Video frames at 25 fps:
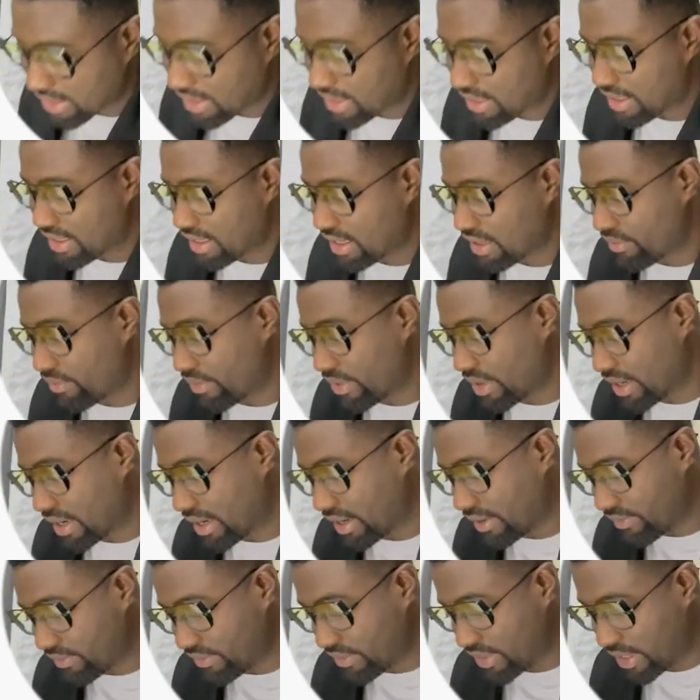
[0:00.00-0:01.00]
and then we
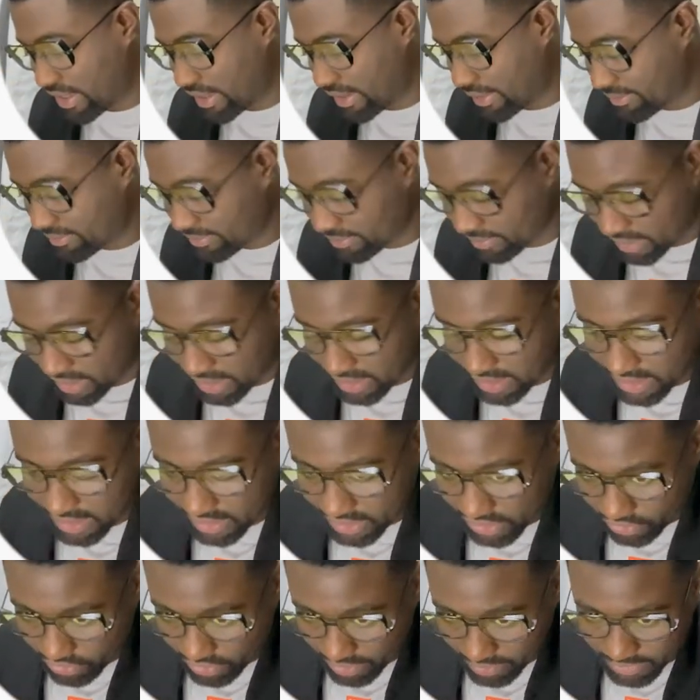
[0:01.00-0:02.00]
have the
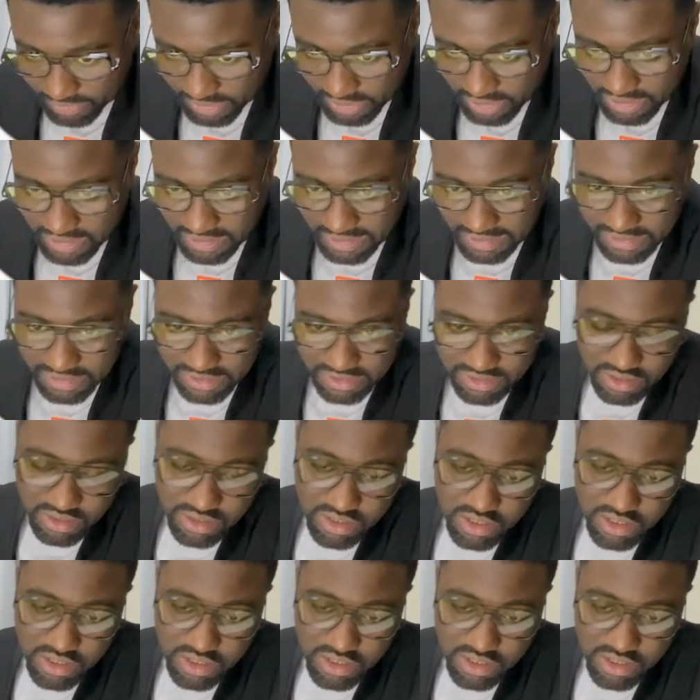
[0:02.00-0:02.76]
description list.